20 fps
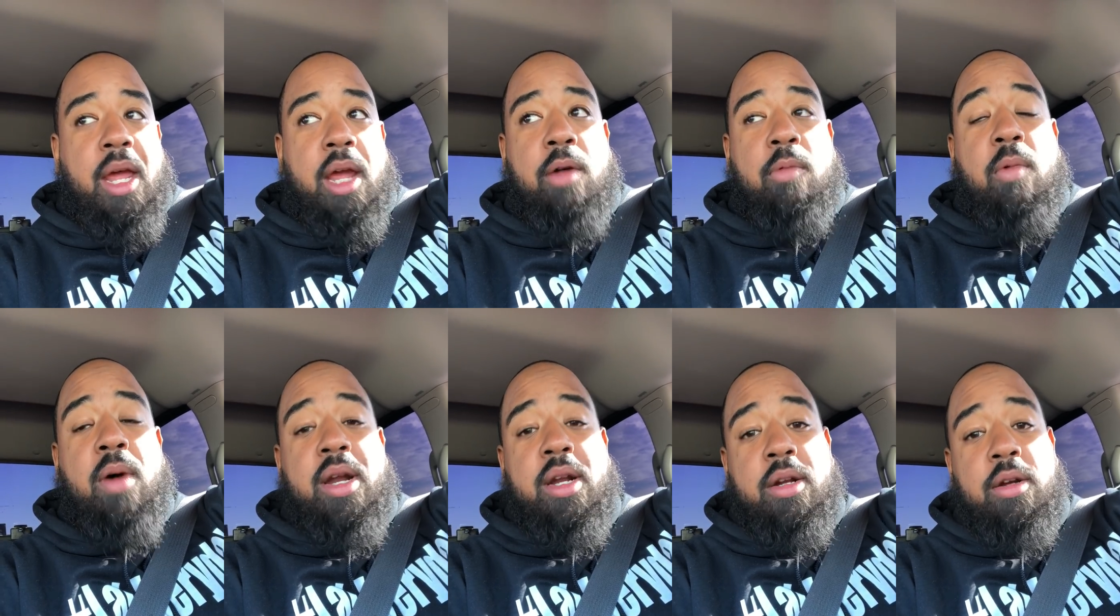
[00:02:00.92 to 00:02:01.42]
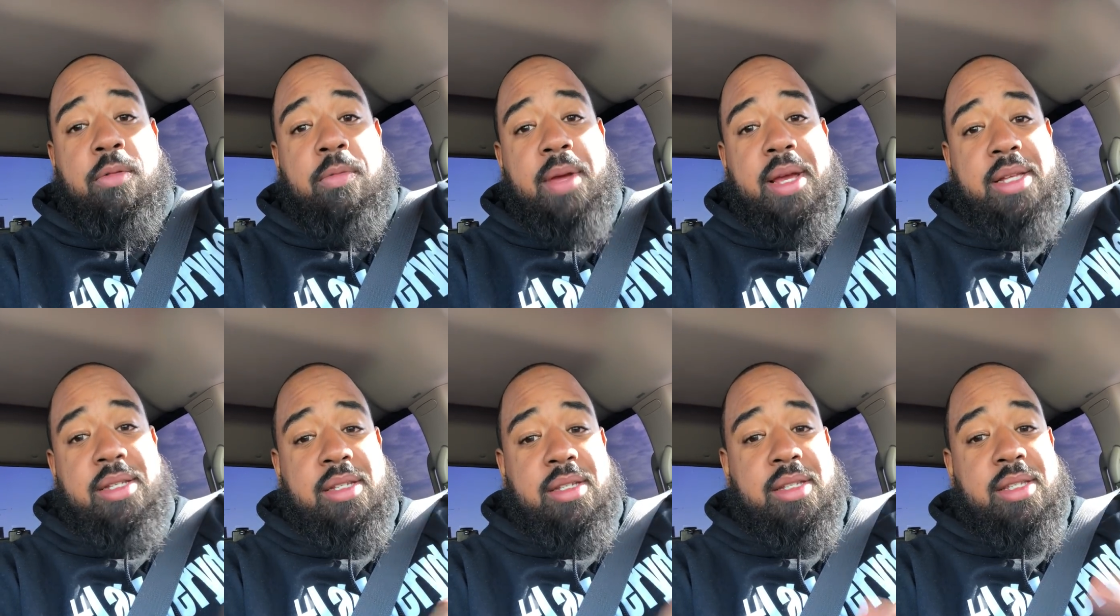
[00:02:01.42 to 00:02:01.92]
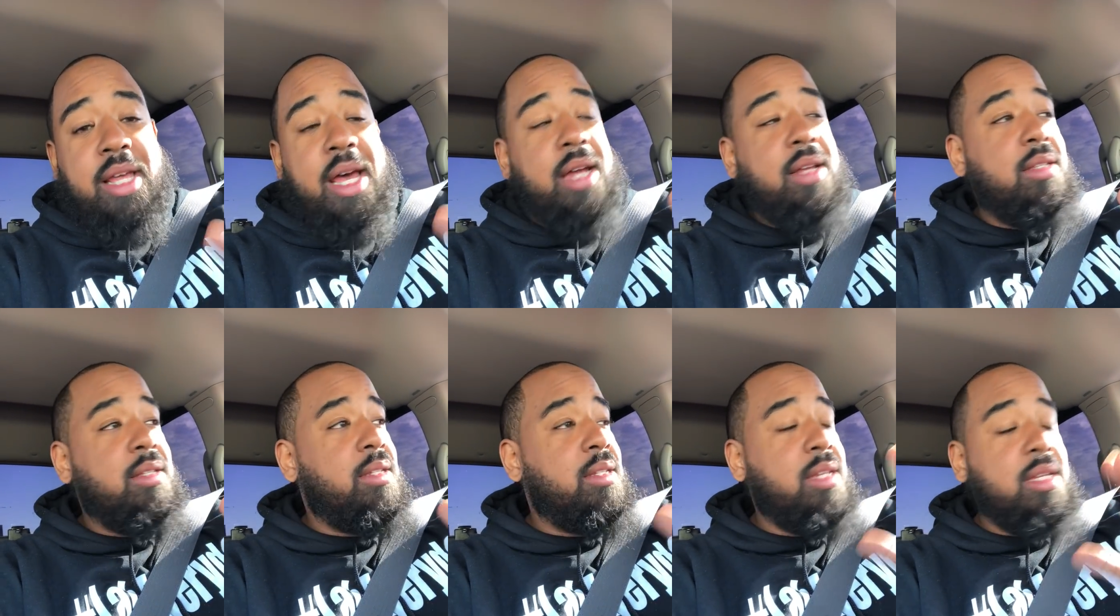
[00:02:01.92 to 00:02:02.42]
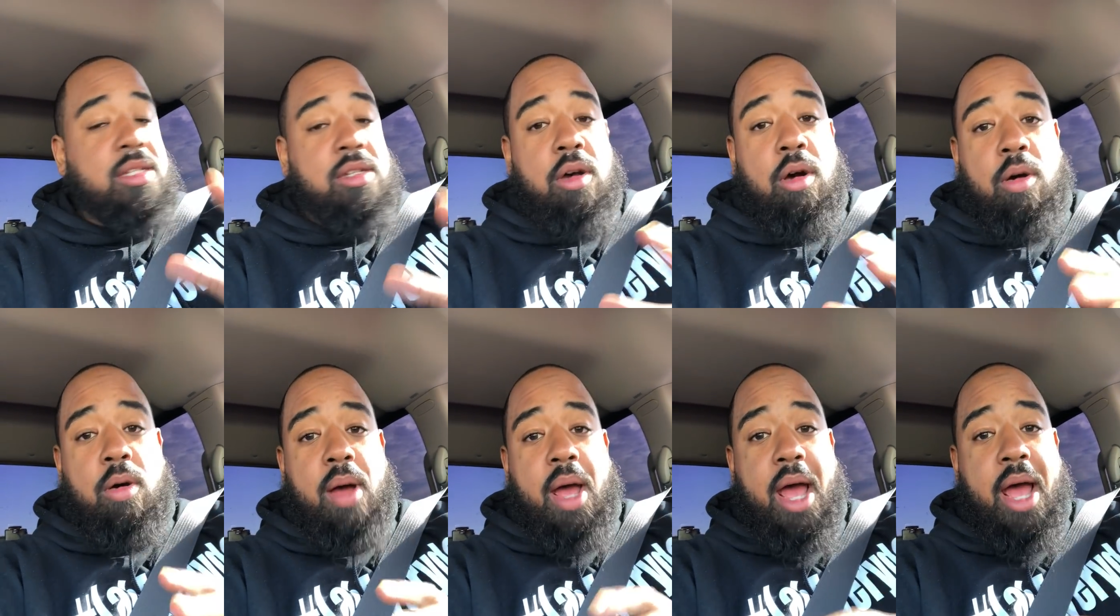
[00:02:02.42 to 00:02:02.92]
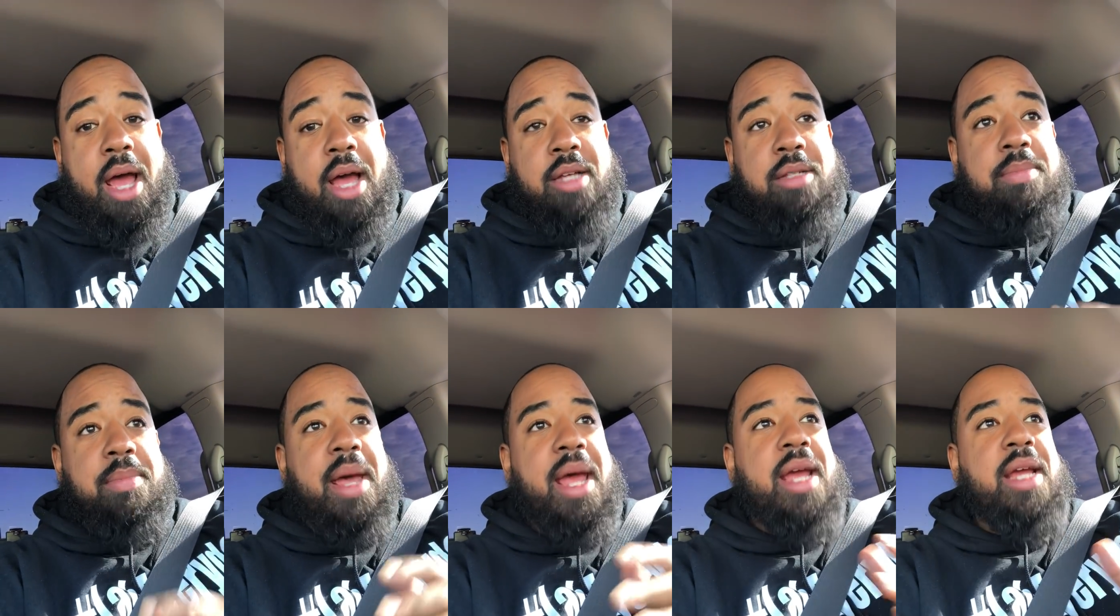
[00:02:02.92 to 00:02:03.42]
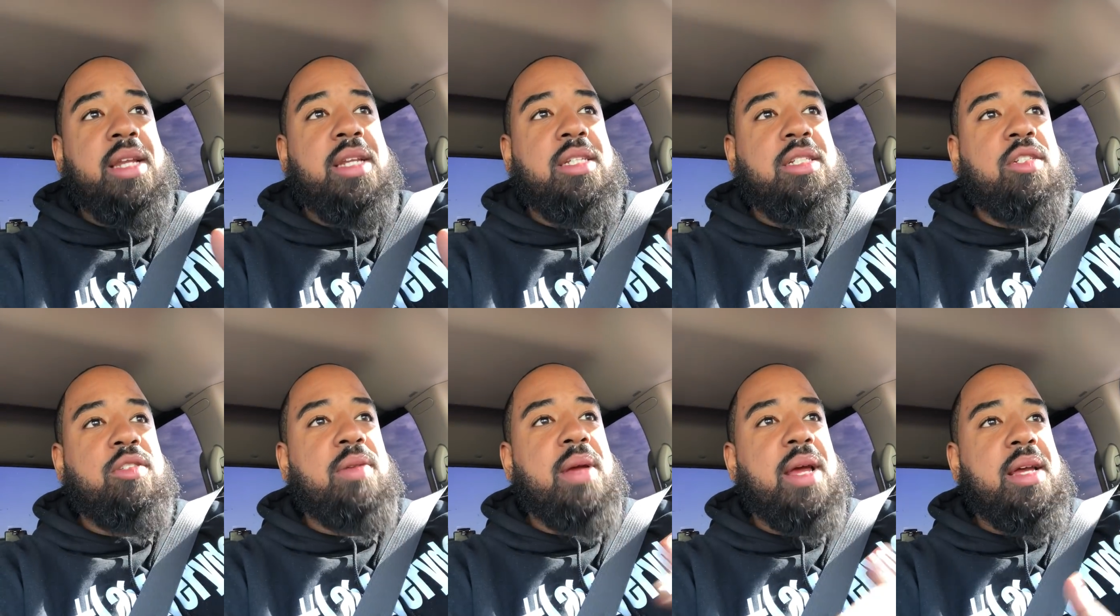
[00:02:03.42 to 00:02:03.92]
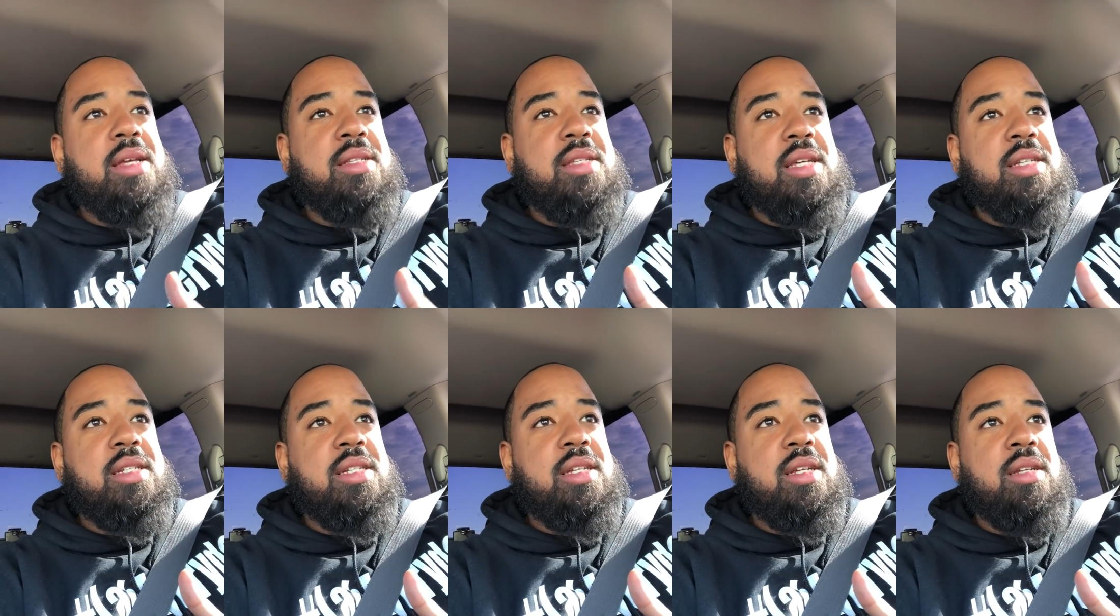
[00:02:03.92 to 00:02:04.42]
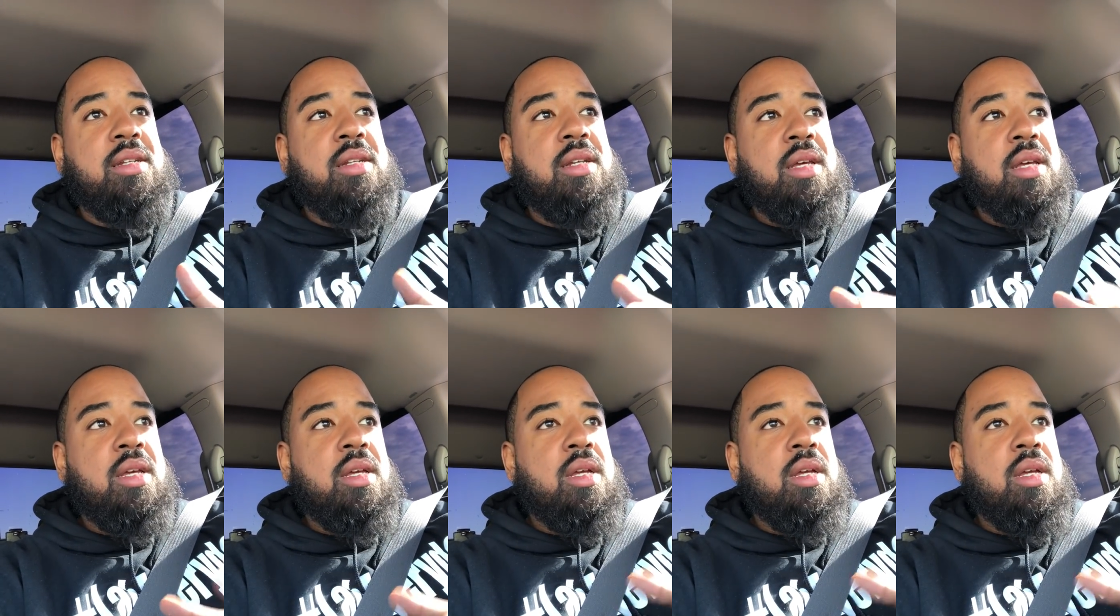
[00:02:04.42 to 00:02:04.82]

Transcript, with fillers: and one of the reasons that Cisco has made this transition